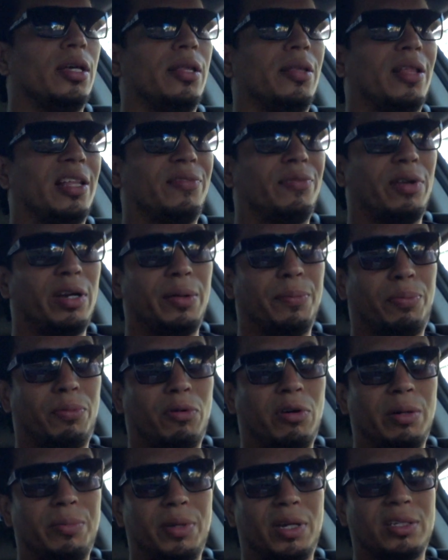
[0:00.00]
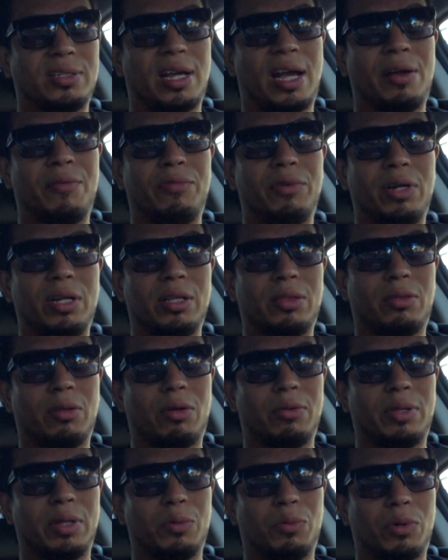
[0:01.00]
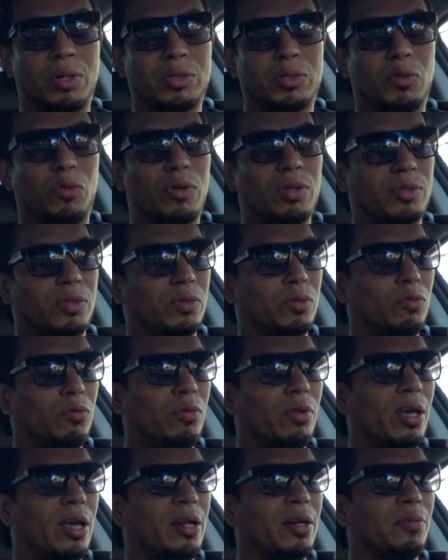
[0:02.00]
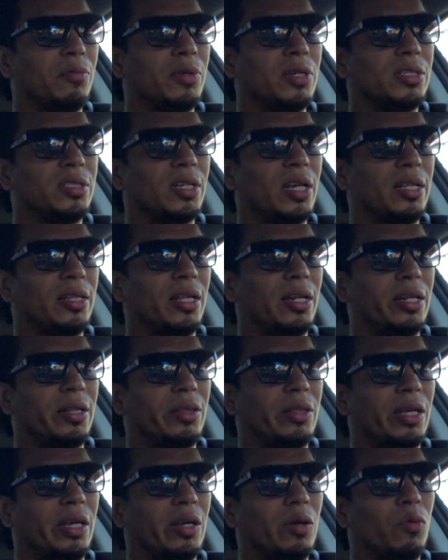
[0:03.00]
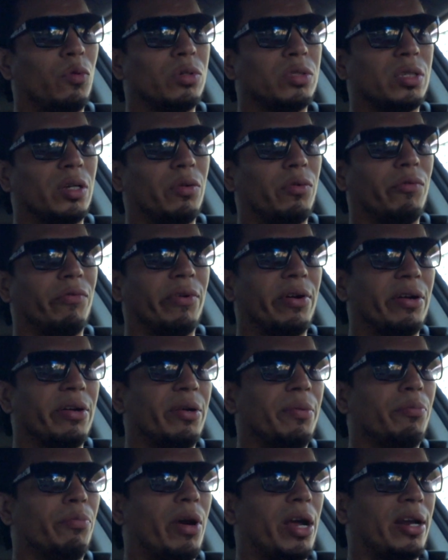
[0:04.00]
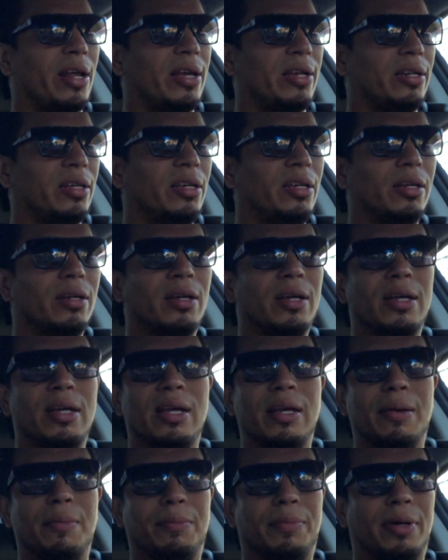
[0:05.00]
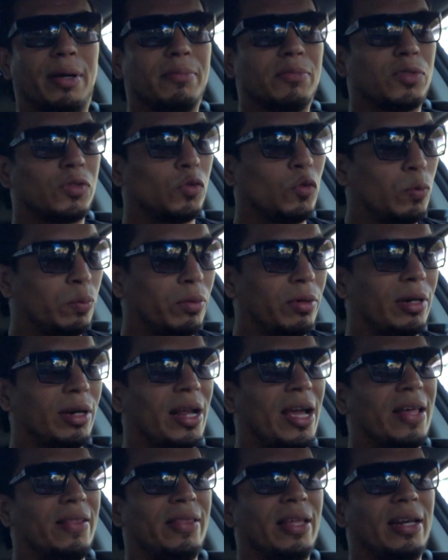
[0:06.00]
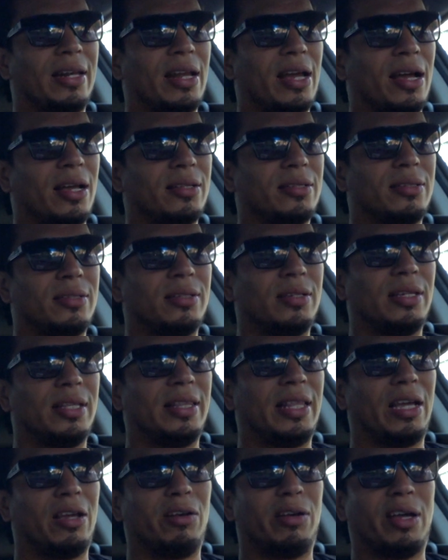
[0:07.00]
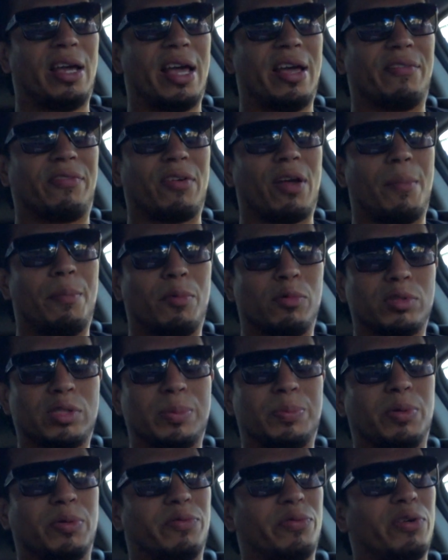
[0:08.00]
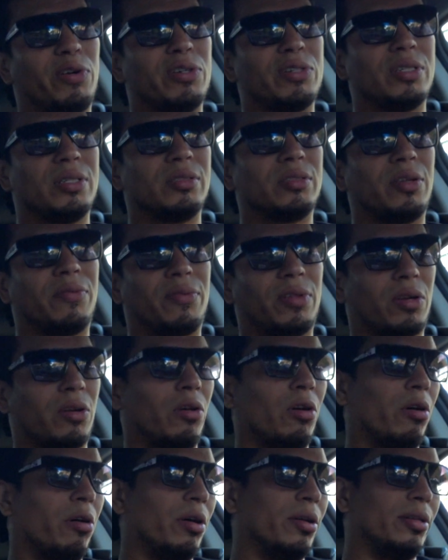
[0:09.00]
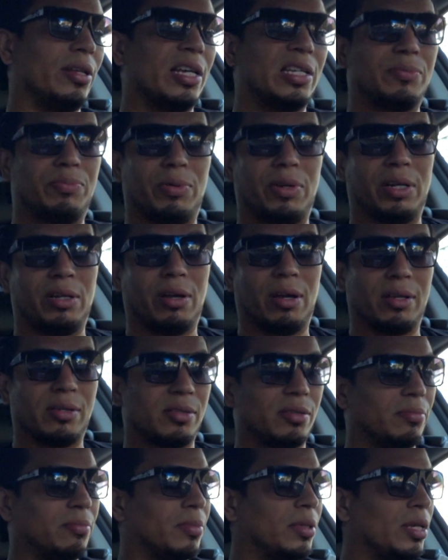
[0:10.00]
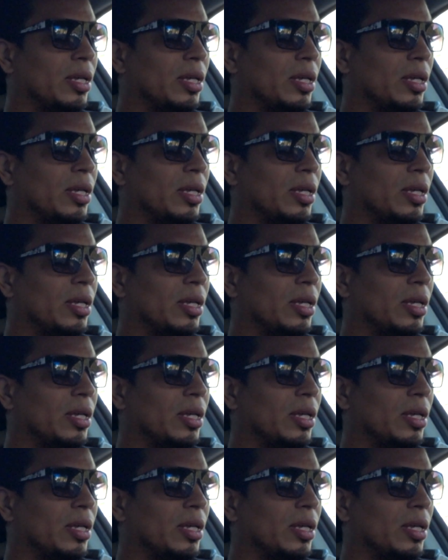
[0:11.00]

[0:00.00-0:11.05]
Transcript: That's very important because I really thought they was going to do that, which I didn't think was a very bright idea. But I'm super glad they're not, and they're gonna have multiple versions of the car. That's pretty awesome.